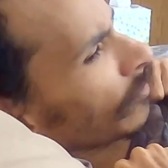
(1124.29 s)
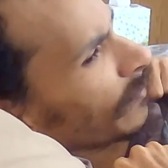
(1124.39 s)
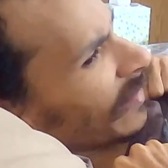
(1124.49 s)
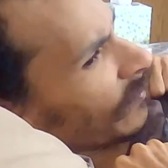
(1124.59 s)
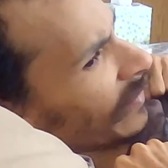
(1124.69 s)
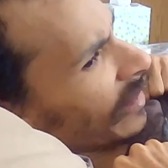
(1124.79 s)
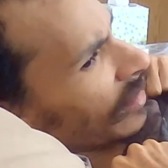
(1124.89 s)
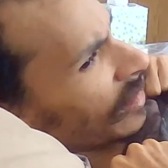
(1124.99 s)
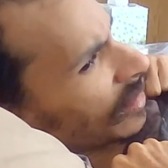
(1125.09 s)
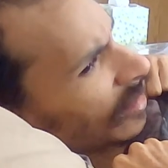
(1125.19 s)
will be
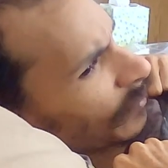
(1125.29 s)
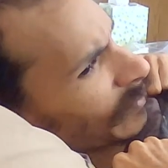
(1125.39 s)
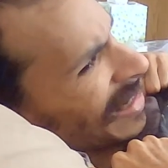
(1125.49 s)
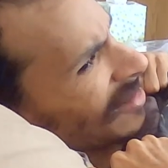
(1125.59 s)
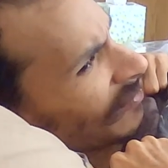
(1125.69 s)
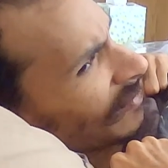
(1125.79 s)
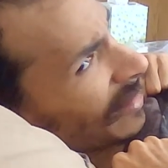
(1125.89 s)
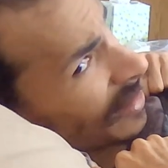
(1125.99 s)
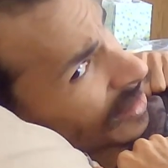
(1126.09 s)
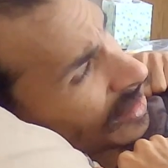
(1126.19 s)
Bianca
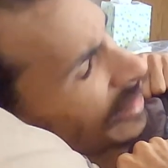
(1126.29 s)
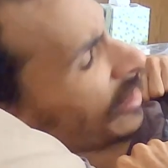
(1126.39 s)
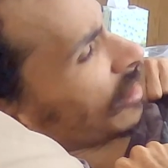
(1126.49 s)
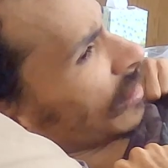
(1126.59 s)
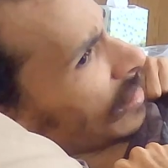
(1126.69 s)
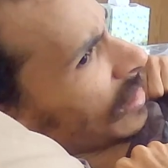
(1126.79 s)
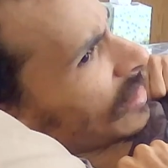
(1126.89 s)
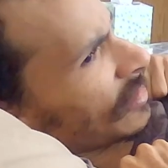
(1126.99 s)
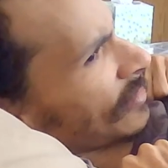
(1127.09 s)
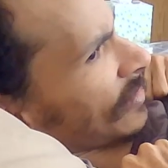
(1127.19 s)
Belair and
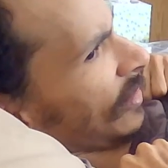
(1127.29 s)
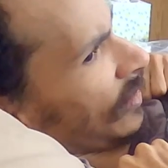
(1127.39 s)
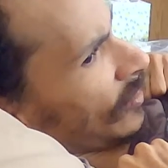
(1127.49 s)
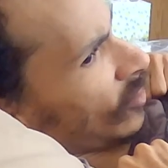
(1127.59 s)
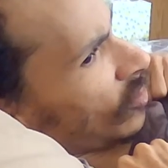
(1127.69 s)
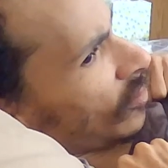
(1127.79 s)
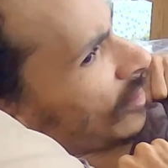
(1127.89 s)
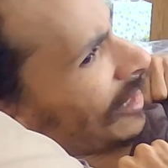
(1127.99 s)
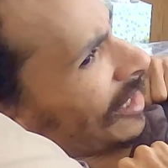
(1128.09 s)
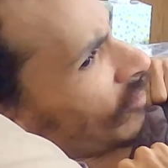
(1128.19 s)
Asuka
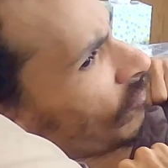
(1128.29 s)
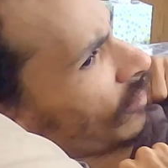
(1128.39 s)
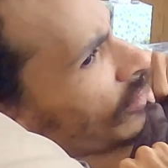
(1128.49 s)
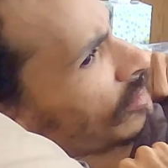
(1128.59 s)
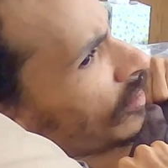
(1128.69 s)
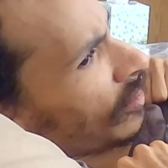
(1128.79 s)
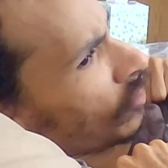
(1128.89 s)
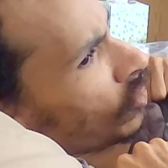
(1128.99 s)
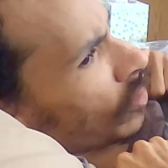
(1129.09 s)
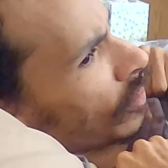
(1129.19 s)
starting out the
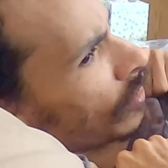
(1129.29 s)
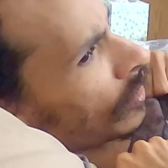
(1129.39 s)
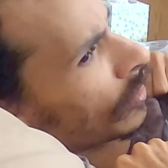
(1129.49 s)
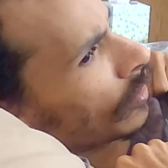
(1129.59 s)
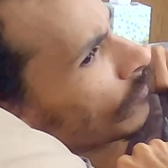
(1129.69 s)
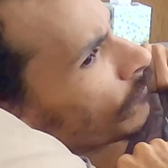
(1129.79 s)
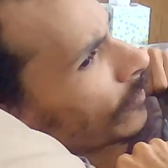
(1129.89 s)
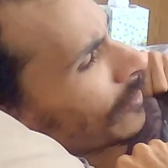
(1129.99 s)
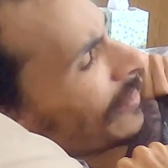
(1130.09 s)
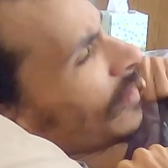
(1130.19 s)
curtain jerk
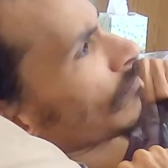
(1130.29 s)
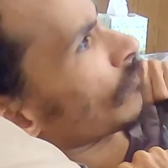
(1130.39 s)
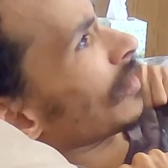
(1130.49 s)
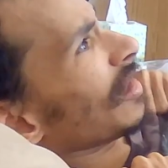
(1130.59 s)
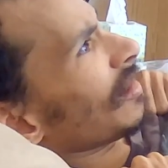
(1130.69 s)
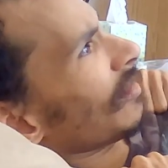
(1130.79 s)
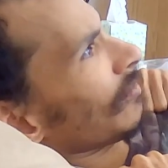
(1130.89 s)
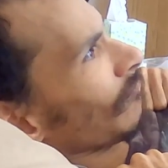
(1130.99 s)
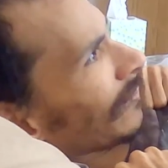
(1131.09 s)
for the Raw